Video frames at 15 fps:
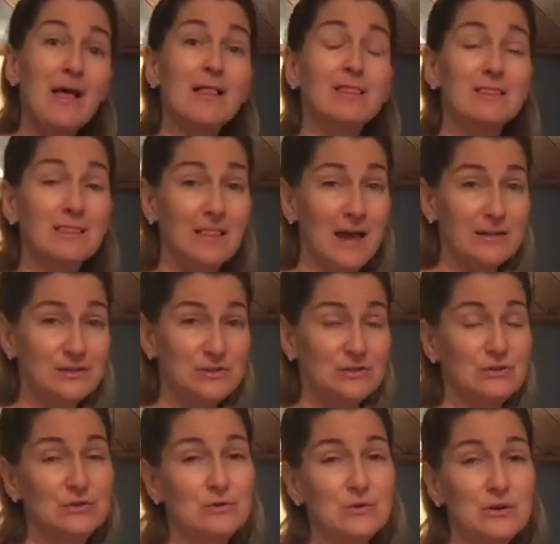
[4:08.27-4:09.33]
Let's
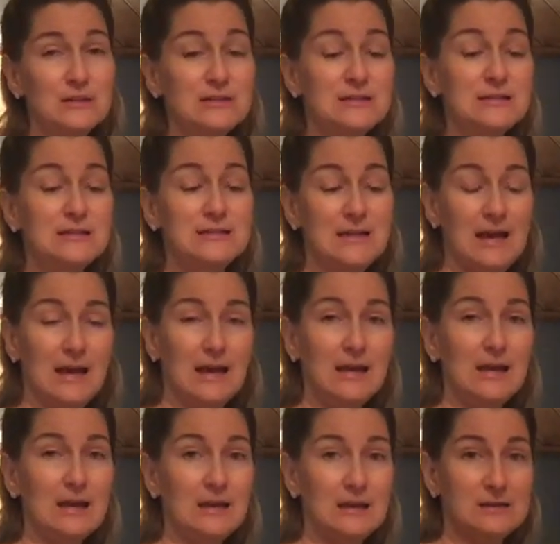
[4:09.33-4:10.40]
do today
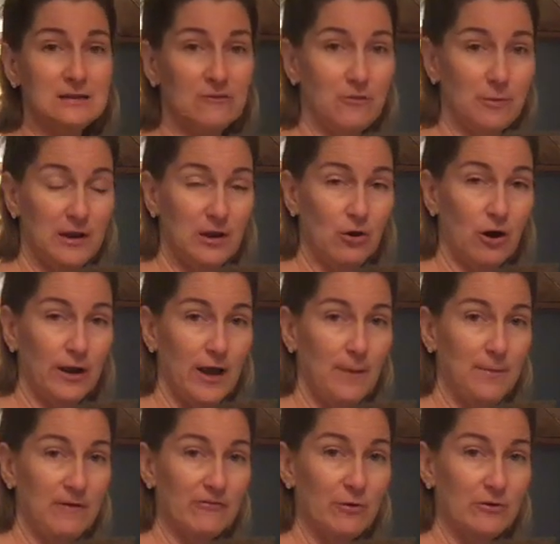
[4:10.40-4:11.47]
is. Everybody caught up?
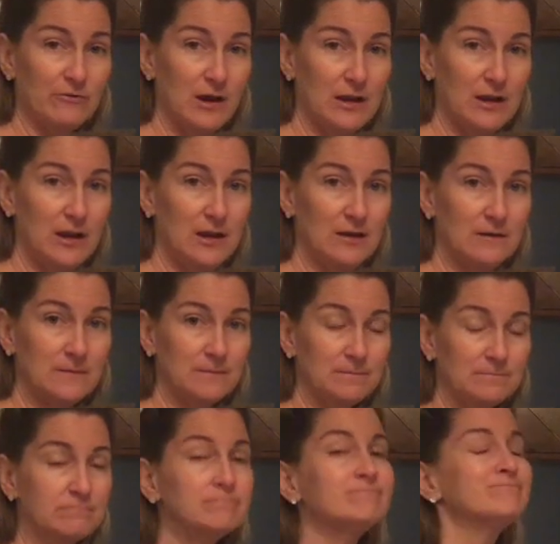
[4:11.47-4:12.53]
Everyone ready?
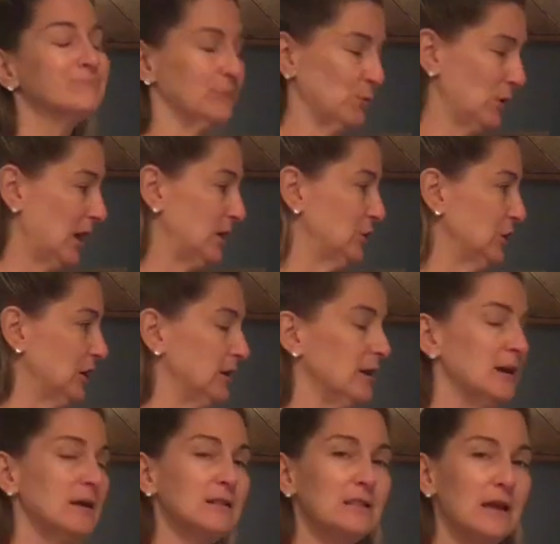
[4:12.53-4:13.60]
Okay, good.
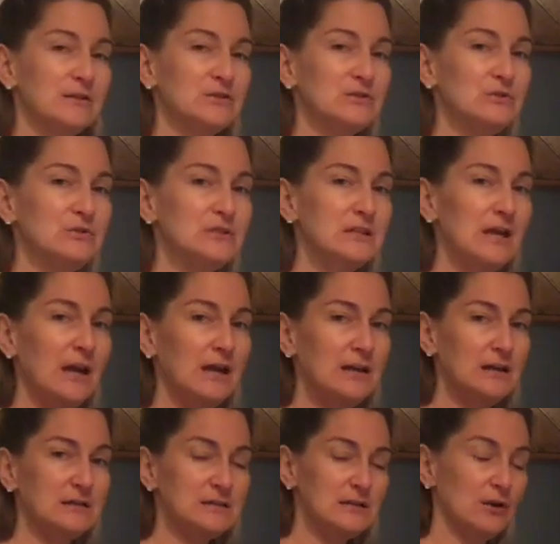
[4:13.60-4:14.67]
Let's do today
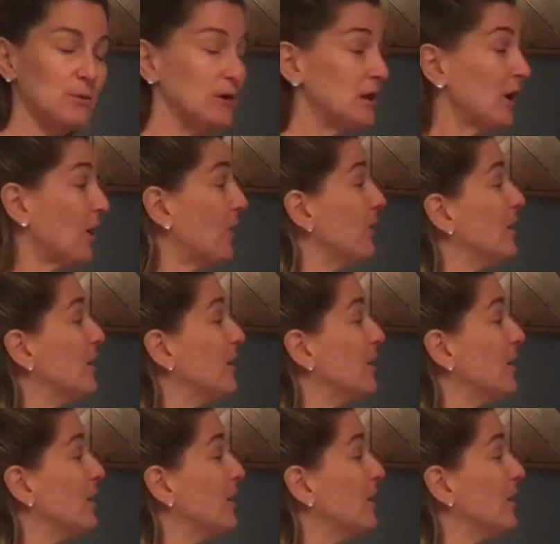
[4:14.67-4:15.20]
is. Here we go.